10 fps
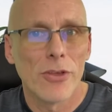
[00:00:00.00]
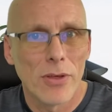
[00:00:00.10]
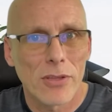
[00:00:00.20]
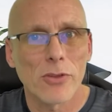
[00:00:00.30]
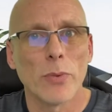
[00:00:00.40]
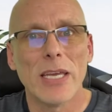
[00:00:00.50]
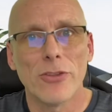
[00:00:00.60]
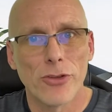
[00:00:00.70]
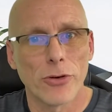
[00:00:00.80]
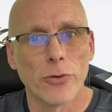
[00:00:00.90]
sweet,
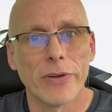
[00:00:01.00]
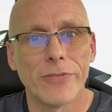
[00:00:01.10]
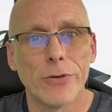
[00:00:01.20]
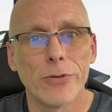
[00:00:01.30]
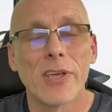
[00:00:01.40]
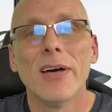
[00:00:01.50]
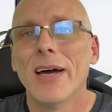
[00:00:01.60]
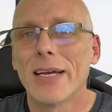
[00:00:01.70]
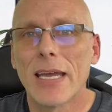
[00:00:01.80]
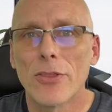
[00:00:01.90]
sugary foods.
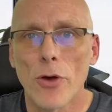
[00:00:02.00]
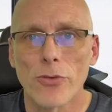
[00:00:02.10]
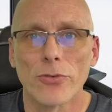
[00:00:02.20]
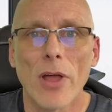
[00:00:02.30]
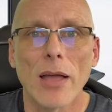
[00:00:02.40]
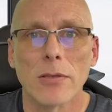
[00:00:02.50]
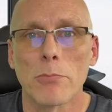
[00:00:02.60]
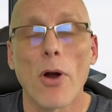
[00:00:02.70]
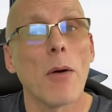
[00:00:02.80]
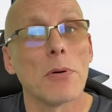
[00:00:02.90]
Again, those are not the
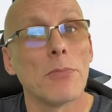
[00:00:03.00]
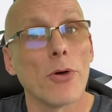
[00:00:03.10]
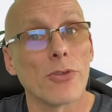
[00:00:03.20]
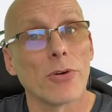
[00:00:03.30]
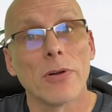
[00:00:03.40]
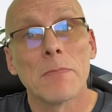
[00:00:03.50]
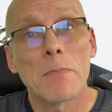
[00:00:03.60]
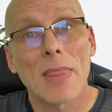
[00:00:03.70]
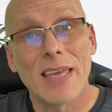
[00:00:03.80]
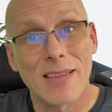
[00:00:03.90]
problem. Those are
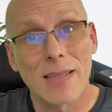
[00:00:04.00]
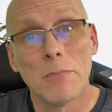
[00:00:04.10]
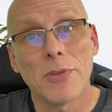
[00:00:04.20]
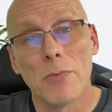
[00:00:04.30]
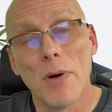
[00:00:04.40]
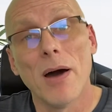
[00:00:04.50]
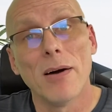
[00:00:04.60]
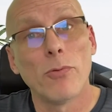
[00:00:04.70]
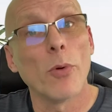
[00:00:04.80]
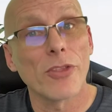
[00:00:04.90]
a symptom
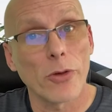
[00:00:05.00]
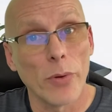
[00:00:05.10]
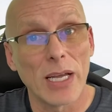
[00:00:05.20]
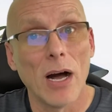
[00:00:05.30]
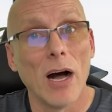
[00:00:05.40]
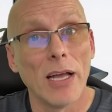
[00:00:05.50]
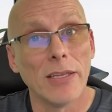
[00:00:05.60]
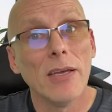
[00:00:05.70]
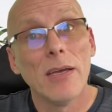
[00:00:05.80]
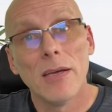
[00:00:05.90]
of what's going
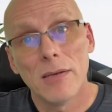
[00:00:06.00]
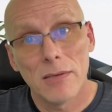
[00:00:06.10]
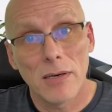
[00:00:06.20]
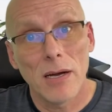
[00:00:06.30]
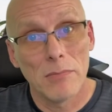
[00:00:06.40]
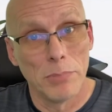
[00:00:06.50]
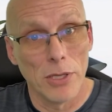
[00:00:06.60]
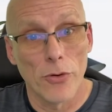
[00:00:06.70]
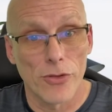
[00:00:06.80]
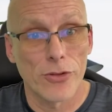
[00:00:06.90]
on
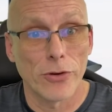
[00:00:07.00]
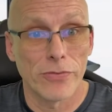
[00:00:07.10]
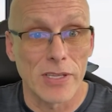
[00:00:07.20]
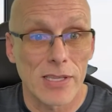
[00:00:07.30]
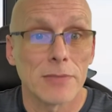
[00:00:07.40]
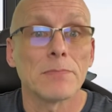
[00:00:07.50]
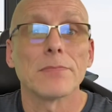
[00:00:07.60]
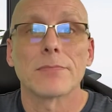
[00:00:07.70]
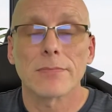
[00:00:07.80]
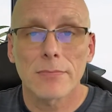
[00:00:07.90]
below the surface.
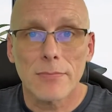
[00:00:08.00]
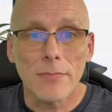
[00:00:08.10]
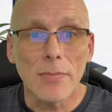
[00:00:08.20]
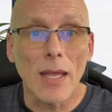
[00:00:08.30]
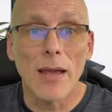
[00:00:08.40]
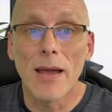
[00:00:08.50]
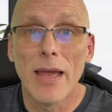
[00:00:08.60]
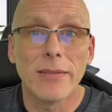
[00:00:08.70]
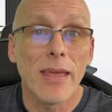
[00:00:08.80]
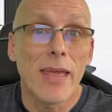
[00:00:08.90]

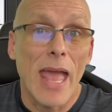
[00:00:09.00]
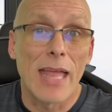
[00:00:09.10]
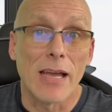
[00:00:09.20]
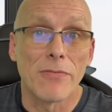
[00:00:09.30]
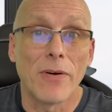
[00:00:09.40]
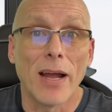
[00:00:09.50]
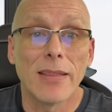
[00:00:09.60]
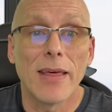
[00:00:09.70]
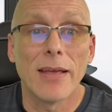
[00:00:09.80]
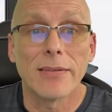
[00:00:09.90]
And I
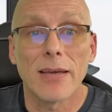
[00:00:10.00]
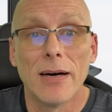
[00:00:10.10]
find that